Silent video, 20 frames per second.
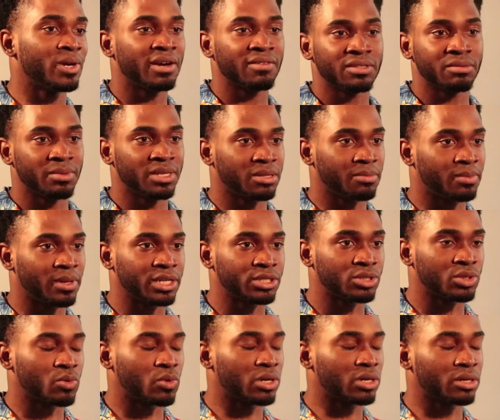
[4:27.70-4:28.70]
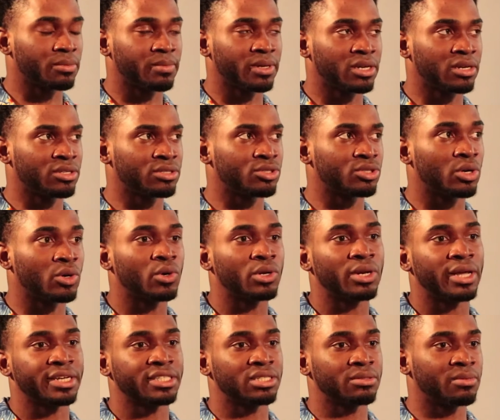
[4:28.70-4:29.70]
have to be the pleasant one, because no one
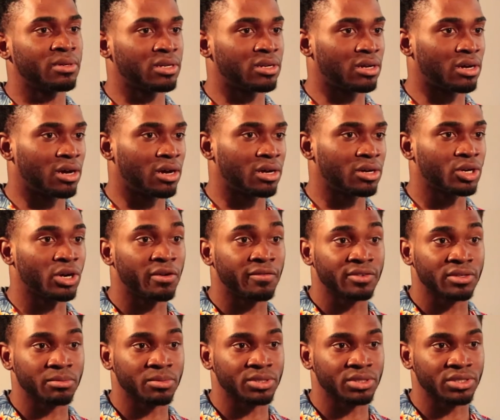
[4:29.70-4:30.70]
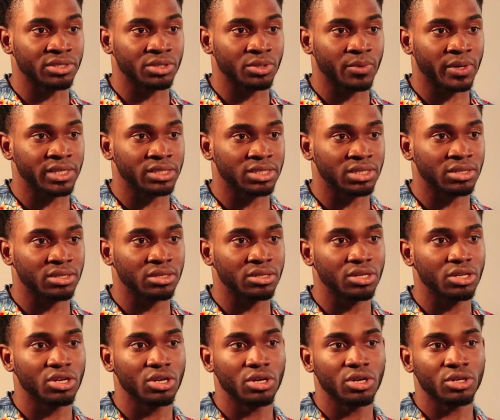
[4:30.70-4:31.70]
likes to be in an uncomfortable situation.
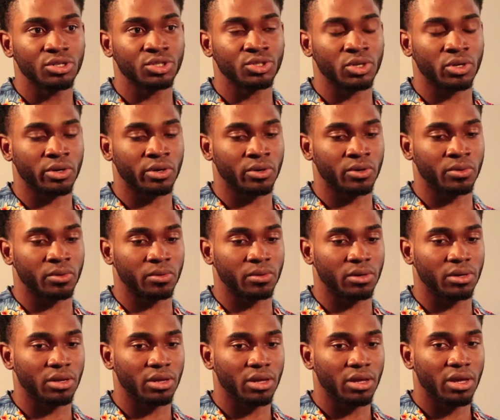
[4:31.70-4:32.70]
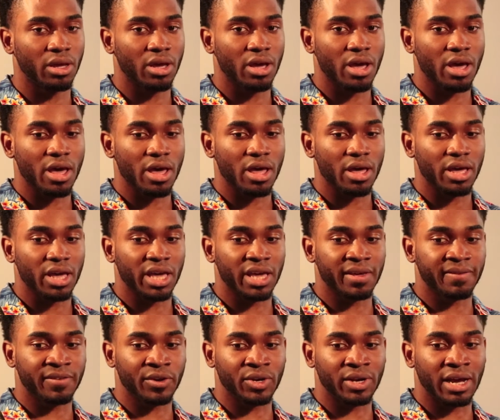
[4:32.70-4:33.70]
So if
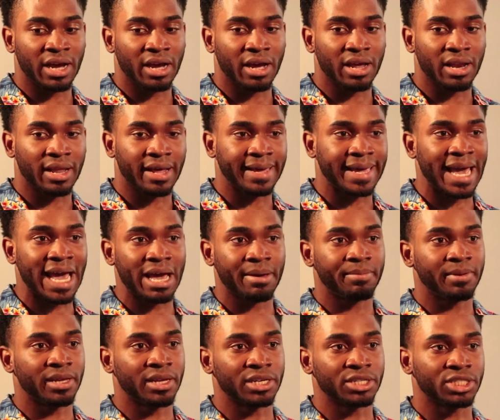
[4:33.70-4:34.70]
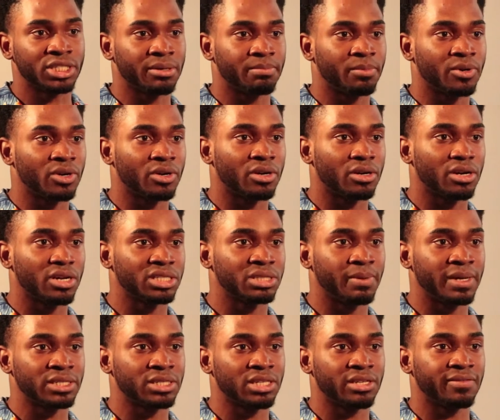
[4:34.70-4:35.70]
you're not like happy and chipper,
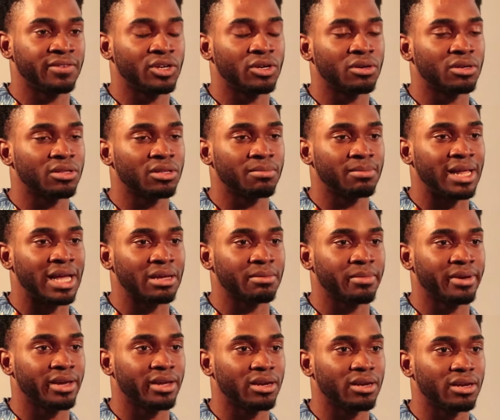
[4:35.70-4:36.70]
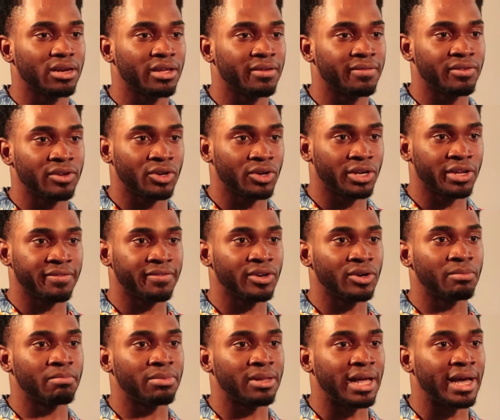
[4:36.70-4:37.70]
especially if you're the Black man, if you're
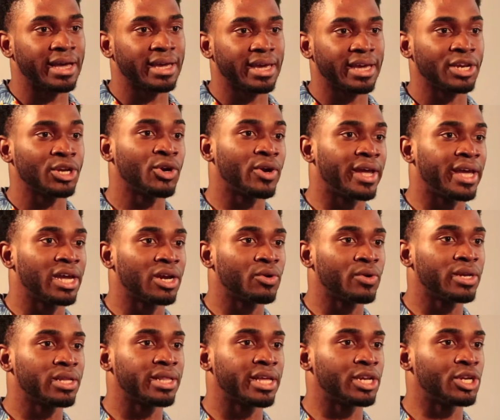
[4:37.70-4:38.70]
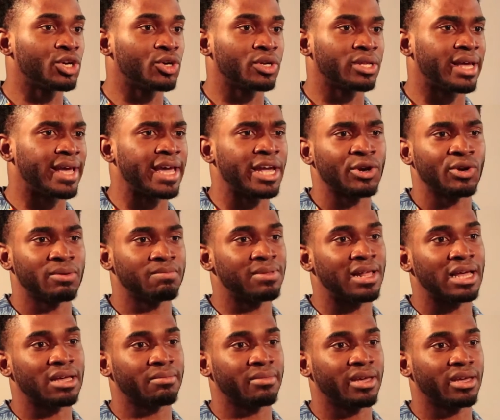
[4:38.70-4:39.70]
Black and you're angry, then you're the angry
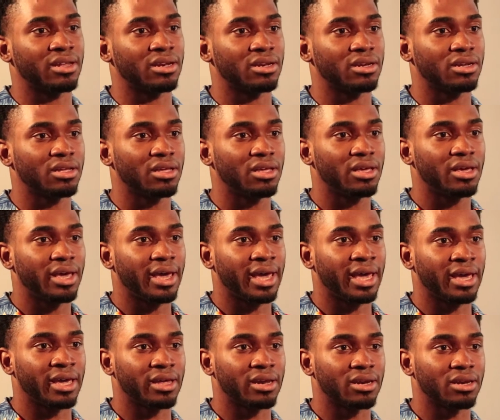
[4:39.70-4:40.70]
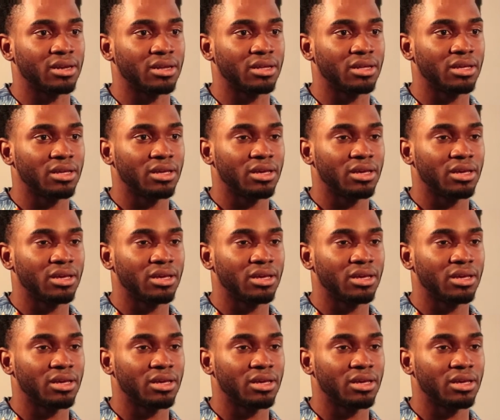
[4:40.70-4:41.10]
Black man. And